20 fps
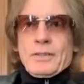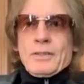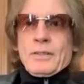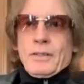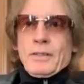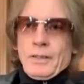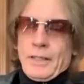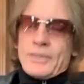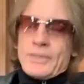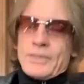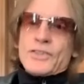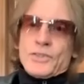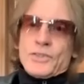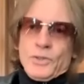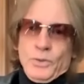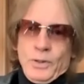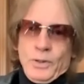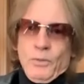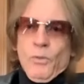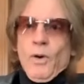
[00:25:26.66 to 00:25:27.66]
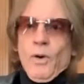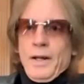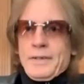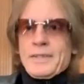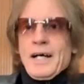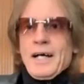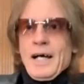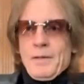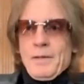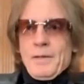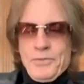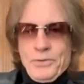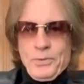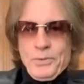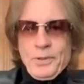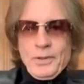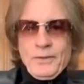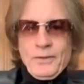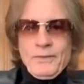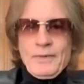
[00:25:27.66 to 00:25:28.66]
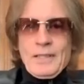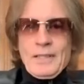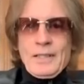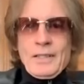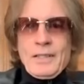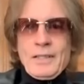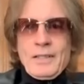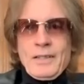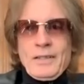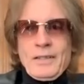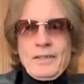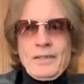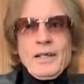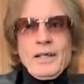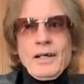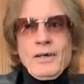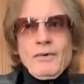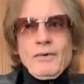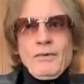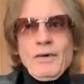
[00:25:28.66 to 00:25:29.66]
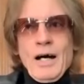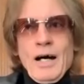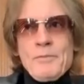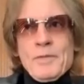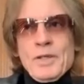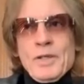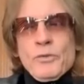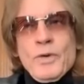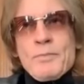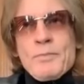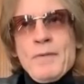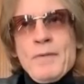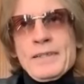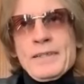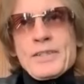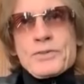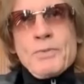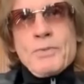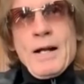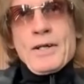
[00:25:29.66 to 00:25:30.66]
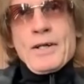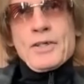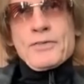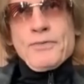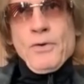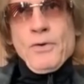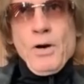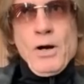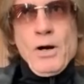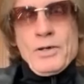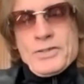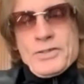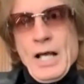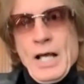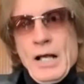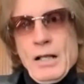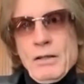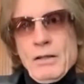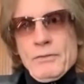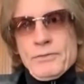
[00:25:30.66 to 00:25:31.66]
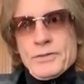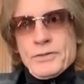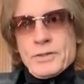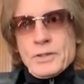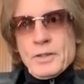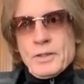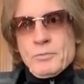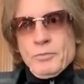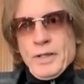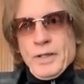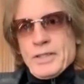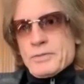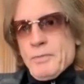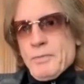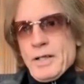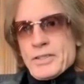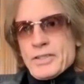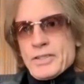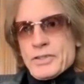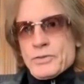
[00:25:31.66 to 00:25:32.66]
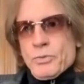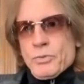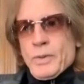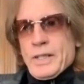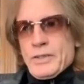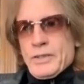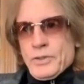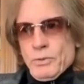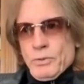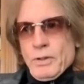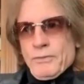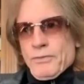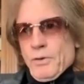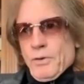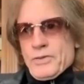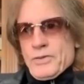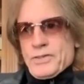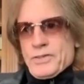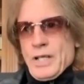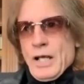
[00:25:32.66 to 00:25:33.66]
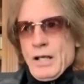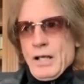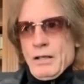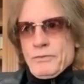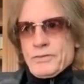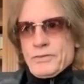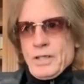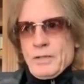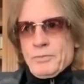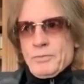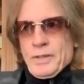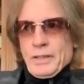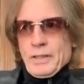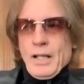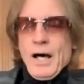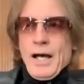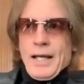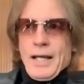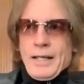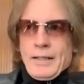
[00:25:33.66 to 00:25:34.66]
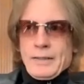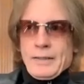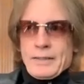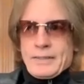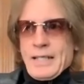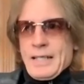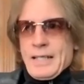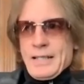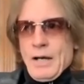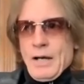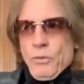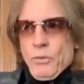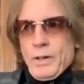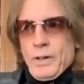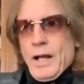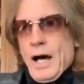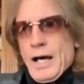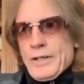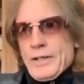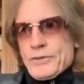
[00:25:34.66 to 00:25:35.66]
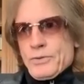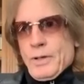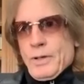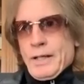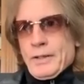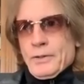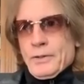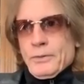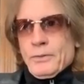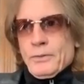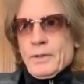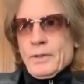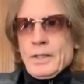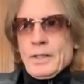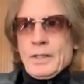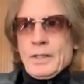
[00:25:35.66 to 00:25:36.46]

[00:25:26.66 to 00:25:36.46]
listen to it one time through. Okay. You know, I mean, we made this record for ourselves, but as much as we do it for ourselves, I'd be lying to say that we're not trying to